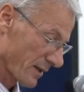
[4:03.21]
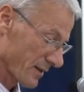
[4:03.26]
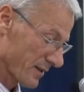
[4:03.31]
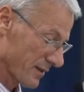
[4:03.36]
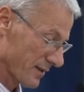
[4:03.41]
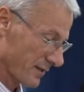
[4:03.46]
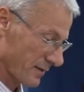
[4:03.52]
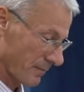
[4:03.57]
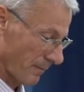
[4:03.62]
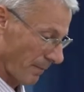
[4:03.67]

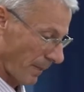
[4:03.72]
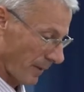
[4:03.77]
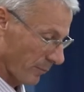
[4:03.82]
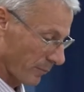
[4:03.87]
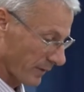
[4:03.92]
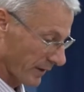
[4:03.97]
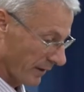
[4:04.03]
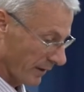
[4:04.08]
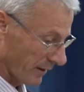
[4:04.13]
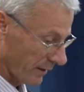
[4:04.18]
has
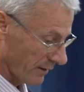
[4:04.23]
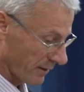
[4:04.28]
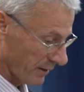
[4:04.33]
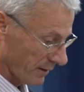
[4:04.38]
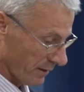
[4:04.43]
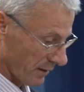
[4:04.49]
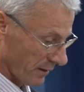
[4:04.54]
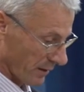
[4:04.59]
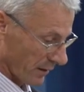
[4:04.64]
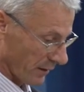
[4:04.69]

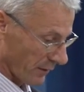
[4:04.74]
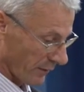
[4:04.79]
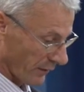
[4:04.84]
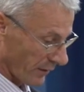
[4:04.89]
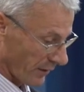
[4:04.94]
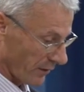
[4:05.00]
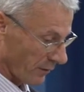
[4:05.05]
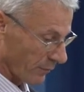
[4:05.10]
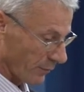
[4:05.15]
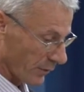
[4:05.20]
played a
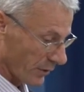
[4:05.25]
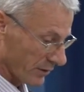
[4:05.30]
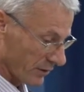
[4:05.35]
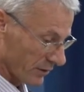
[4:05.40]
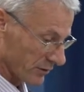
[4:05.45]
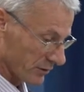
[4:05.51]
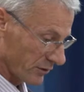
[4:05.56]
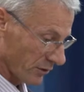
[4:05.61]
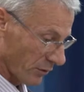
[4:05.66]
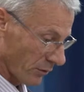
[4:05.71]
very
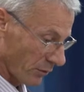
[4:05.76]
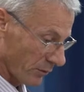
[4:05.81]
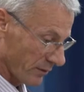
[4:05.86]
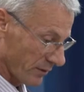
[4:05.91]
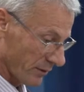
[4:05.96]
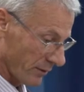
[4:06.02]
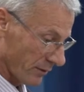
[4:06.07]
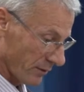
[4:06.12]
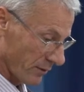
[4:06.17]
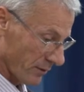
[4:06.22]
important
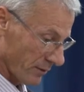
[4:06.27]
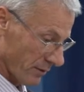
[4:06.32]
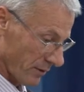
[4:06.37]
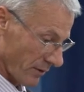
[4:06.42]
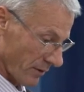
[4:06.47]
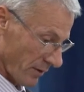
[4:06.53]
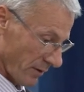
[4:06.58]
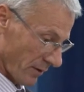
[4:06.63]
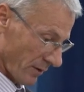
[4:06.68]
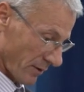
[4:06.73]
role in the
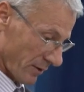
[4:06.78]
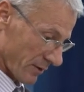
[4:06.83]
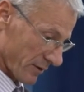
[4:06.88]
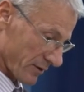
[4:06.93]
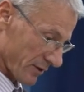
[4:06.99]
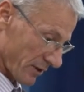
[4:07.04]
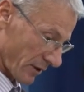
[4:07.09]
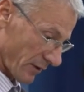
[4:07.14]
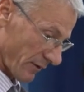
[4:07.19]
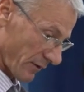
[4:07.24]

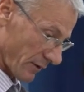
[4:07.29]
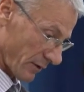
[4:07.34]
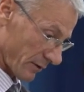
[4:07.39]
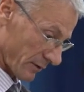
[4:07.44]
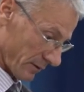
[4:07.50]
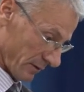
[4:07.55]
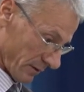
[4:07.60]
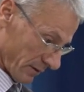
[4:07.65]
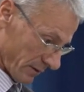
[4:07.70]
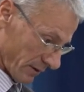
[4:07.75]
survival
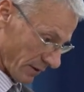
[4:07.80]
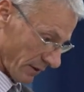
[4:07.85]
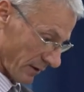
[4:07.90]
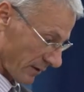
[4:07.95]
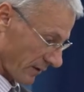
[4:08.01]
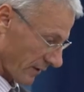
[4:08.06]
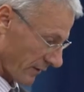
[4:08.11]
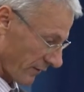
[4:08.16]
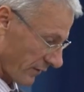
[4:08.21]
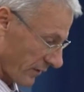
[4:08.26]

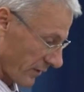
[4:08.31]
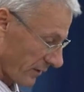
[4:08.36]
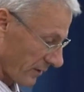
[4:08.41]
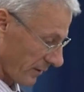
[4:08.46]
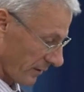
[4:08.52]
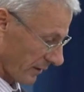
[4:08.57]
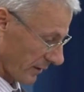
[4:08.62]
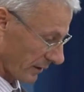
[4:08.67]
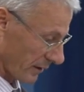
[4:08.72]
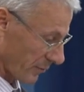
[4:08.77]
of
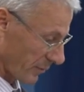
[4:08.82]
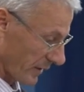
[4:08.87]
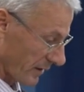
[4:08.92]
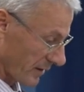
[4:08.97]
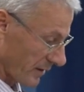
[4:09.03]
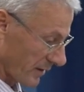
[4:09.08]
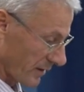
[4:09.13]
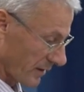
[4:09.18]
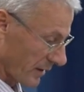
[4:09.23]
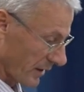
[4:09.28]
the
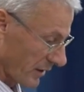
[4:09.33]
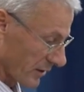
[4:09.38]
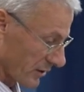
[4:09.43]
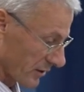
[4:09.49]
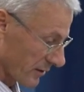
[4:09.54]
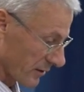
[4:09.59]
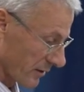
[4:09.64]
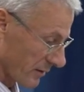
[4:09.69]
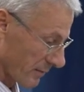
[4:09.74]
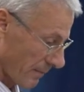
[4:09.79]
Albanian
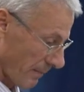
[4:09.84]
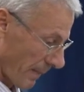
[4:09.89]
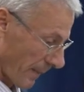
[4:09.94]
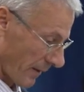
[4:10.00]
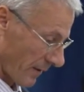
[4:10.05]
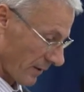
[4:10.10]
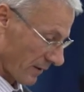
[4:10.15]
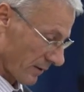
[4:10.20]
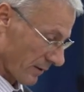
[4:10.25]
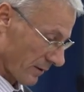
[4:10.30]
nation.